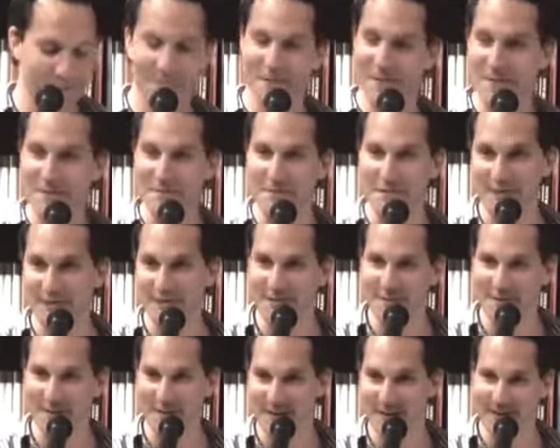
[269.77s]
around like
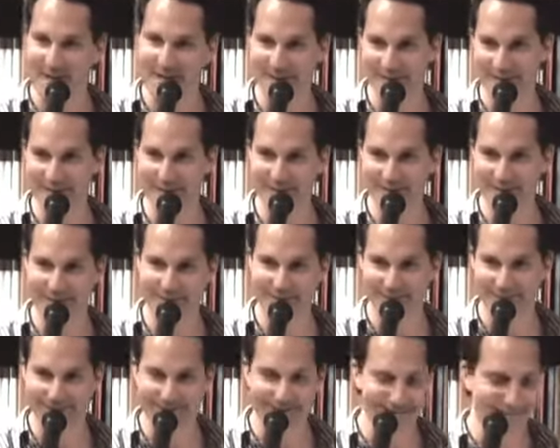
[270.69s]
your
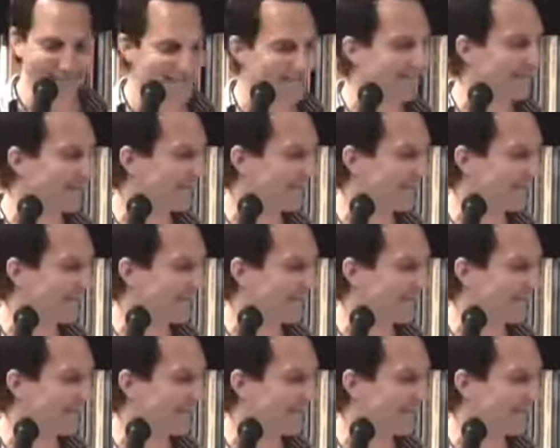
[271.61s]
cows."